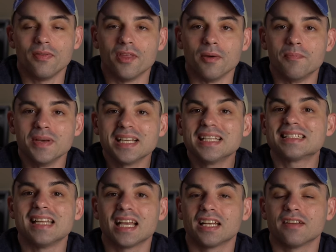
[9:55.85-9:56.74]
the, the
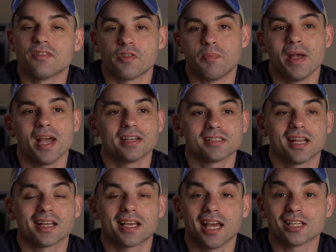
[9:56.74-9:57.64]
biggest negative of the
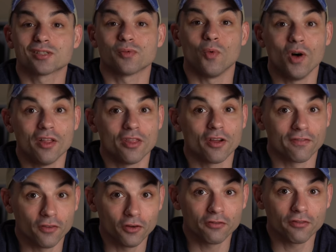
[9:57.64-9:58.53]
Panasonic S1,
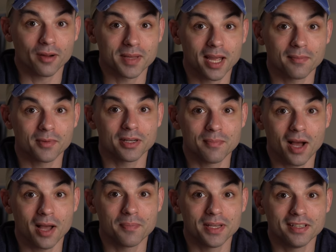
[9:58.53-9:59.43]
their full frame camera
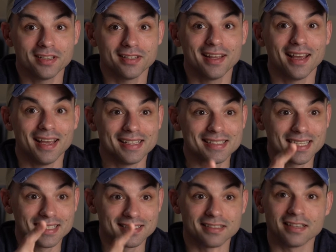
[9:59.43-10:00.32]
in my opinion,
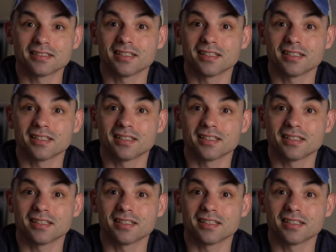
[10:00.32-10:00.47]
is that it